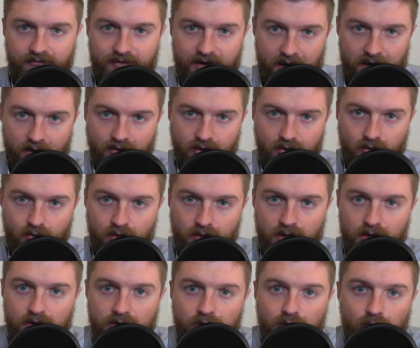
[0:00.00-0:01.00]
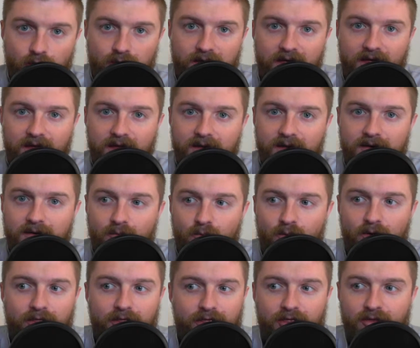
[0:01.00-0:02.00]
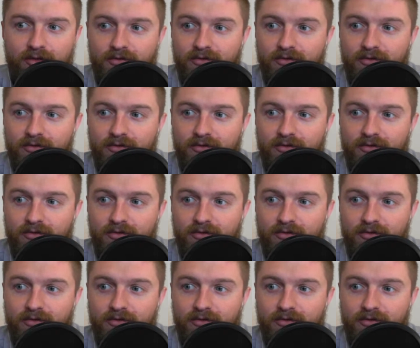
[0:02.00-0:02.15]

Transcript: value, you can, with